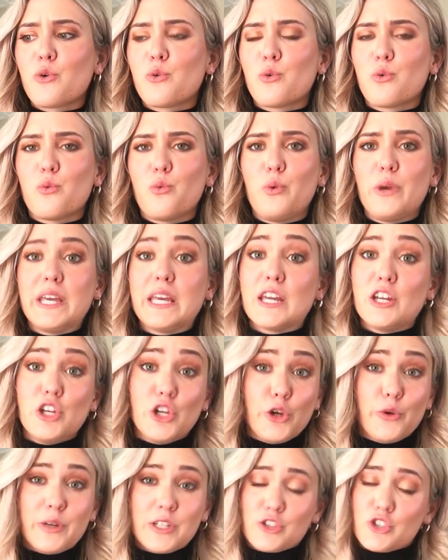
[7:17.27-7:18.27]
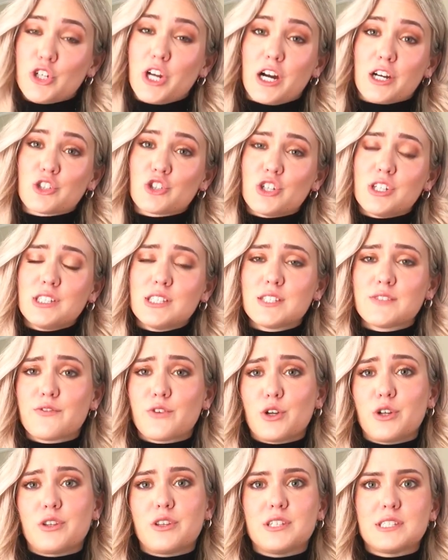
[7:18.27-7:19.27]
We get new introductions
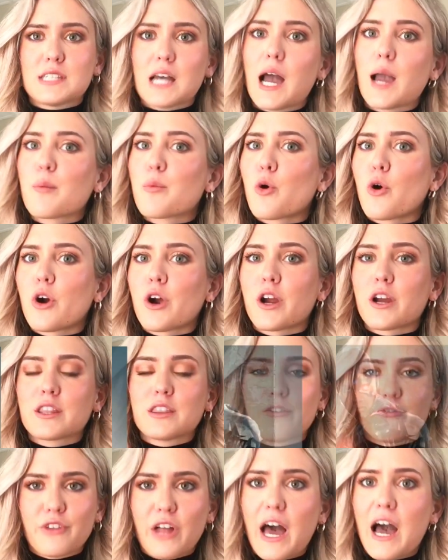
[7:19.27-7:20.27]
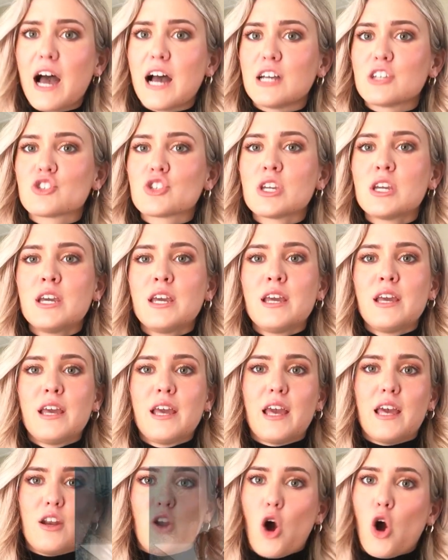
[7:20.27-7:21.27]
for the Cyborg, the Flash,
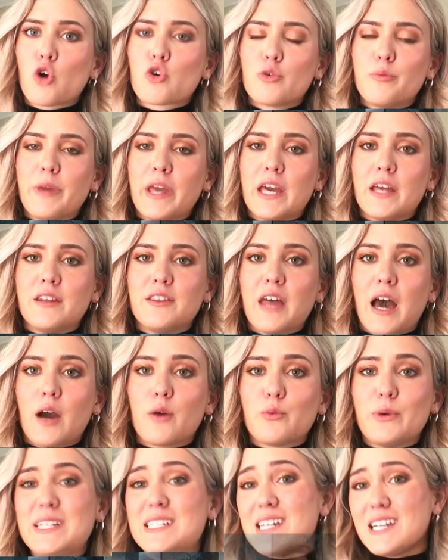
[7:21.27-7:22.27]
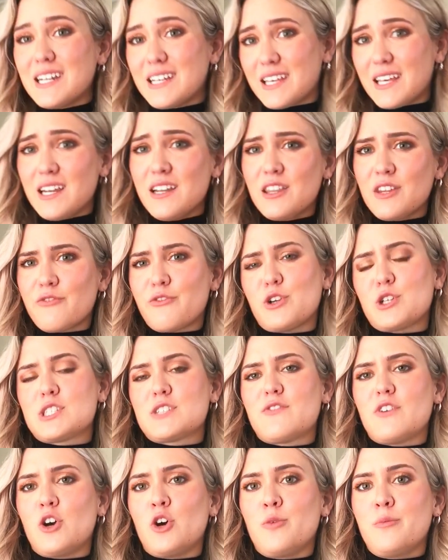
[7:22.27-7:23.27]
and Aquaman that we didn't get in the
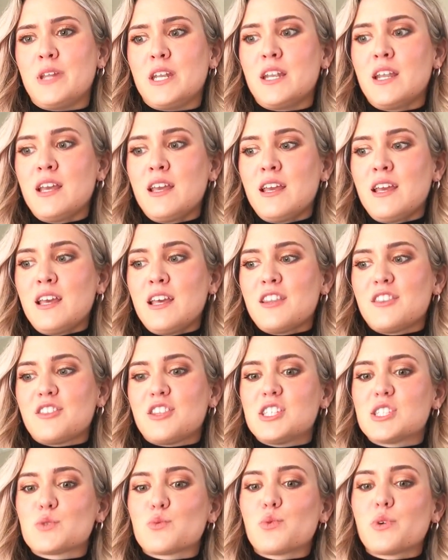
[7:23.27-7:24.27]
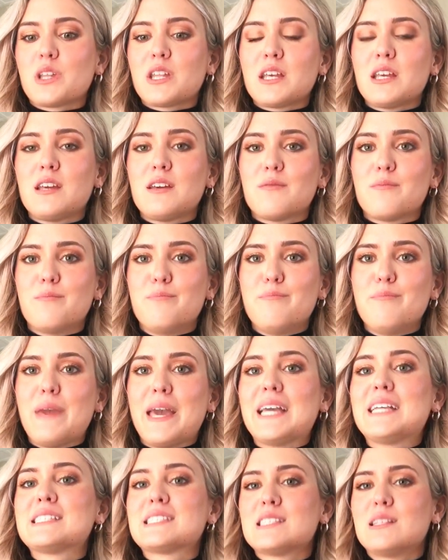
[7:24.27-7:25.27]
first film, and this really
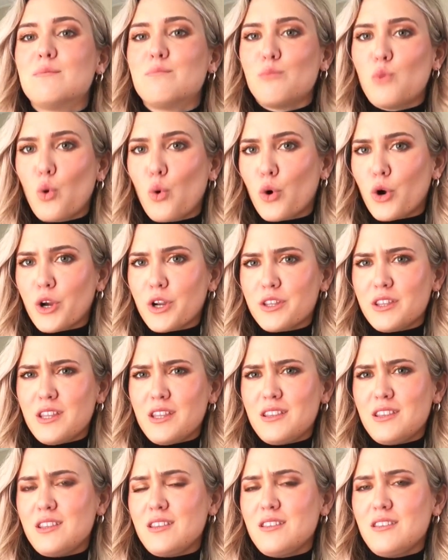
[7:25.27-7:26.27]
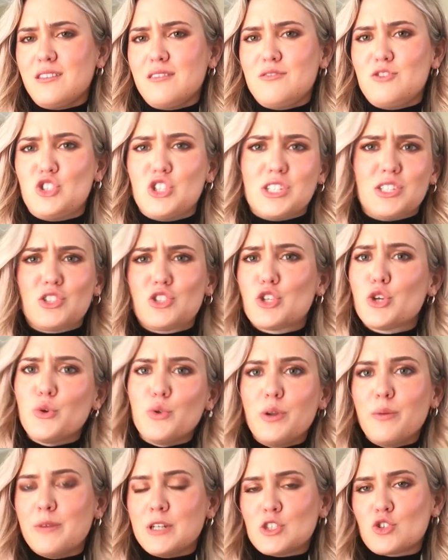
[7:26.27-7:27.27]
makes them more than just
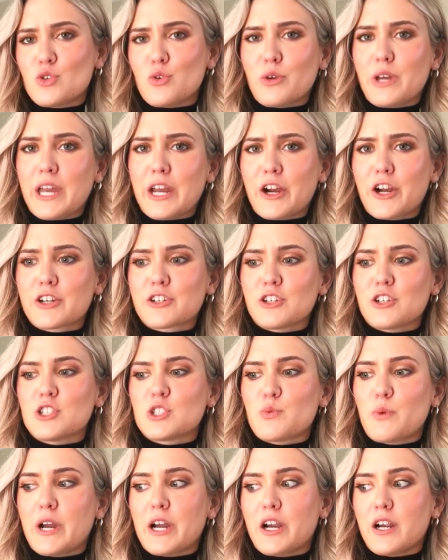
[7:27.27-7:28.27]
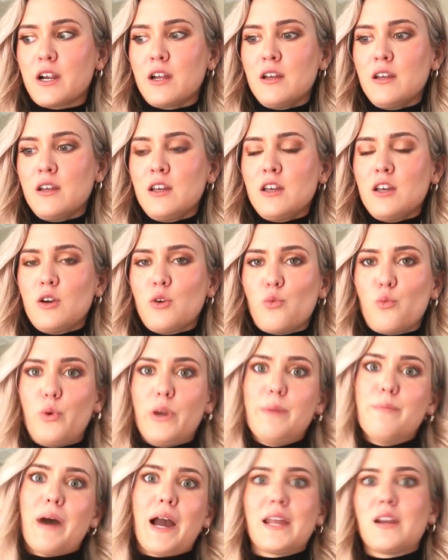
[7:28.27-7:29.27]
two-dimensional characters where
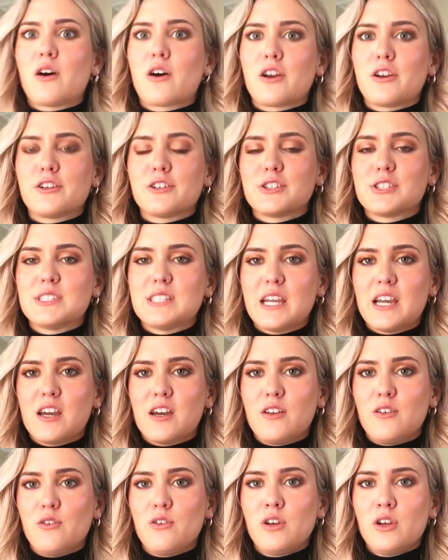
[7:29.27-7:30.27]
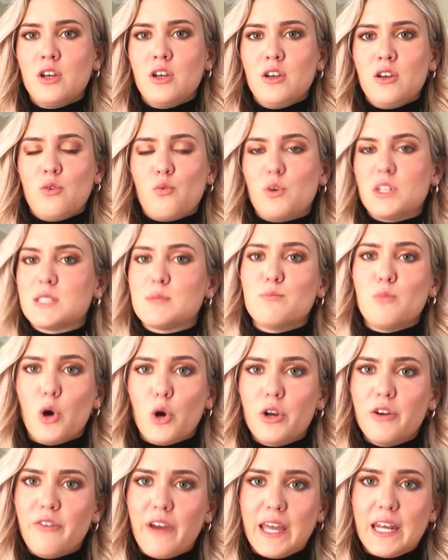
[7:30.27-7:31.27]
we might not understand what's
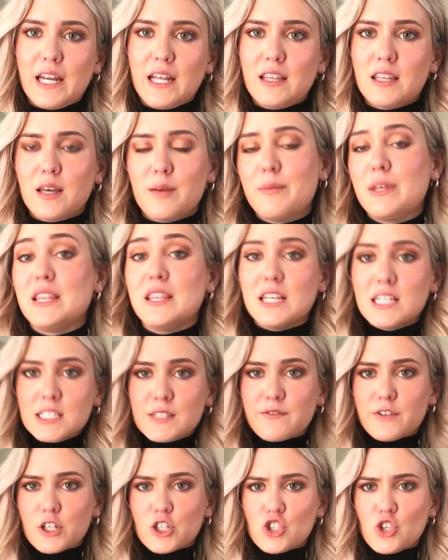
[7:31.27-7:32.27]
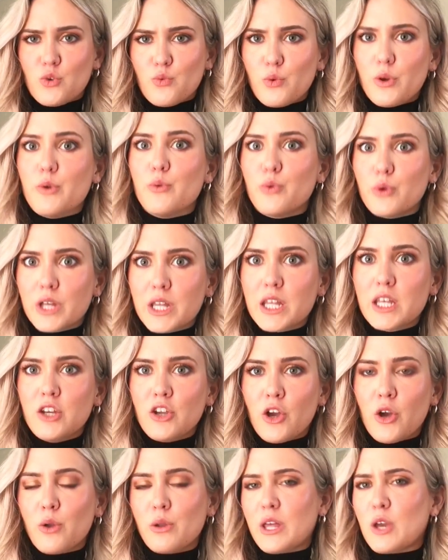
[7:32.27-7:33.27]
motivating them. In this version, we really
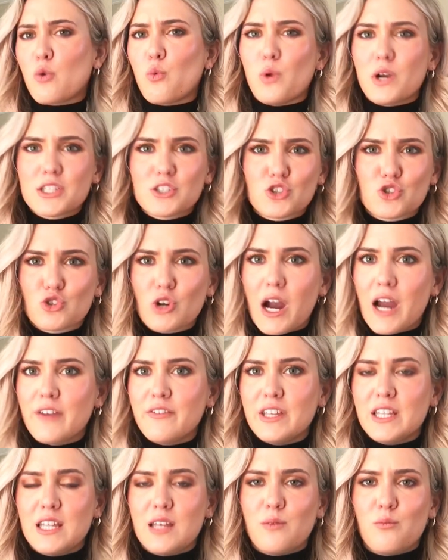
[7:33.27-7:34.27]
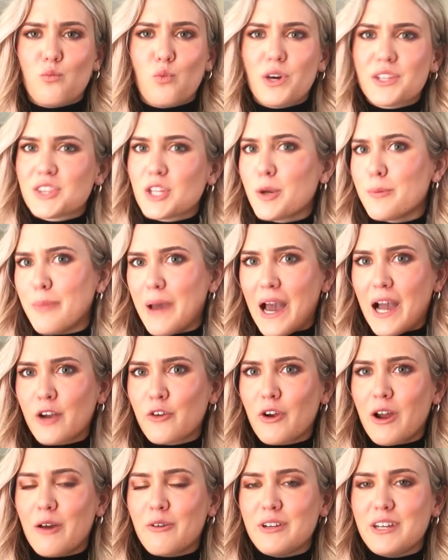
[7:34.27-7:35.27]
know what's driving them, what their
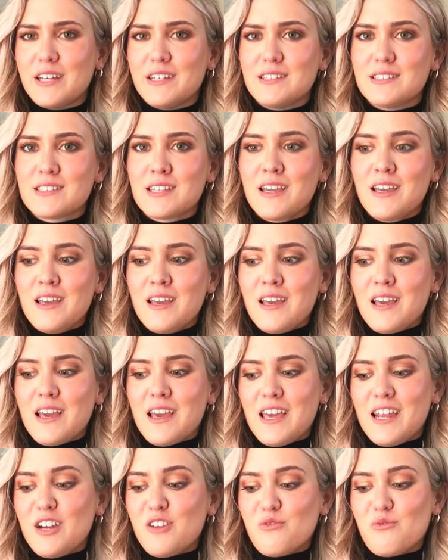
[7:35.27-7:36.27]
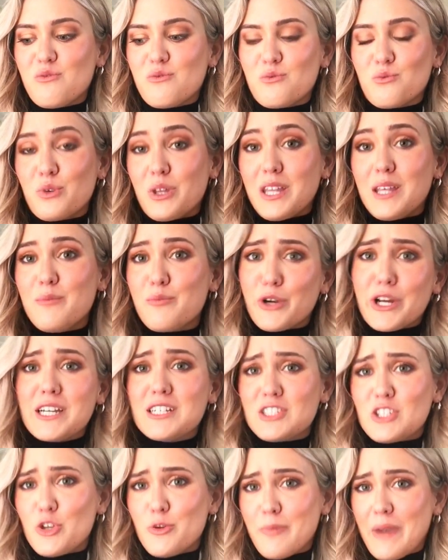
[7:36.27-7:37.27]
background is, and it really
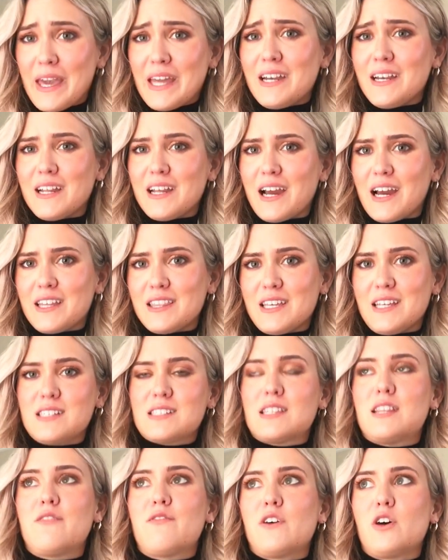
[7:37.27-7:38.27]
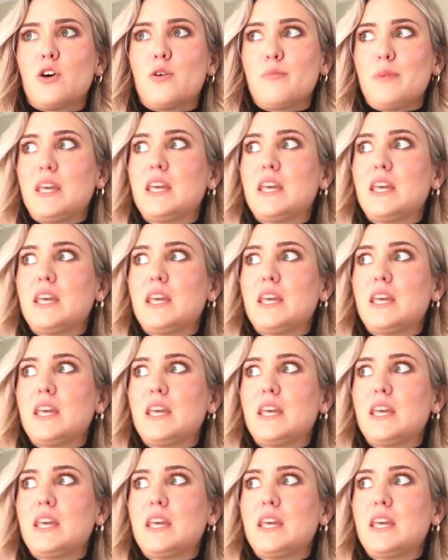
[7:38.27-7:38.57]
brings humanity, I think, to the film.